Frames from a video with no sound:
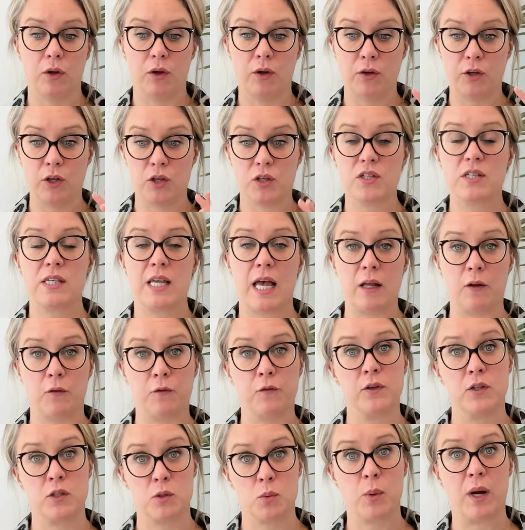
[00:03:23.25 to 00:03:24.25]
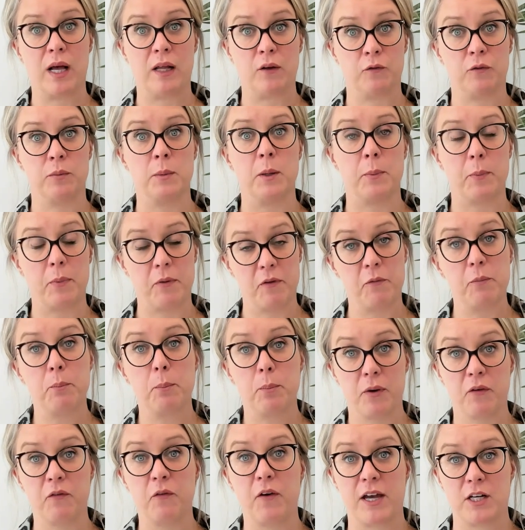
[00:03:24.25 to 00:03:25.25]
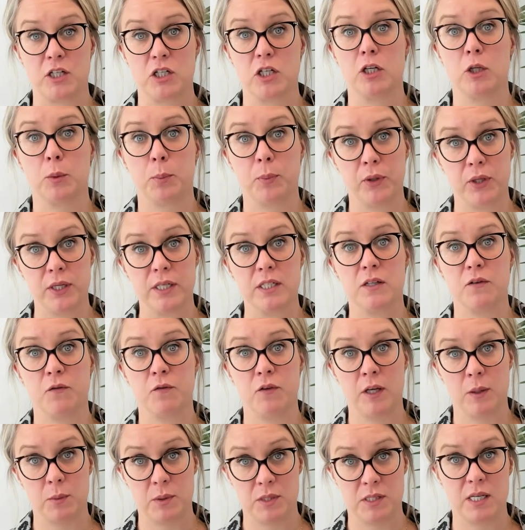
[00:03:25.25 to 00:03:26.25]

yourself as well from a professional point of view.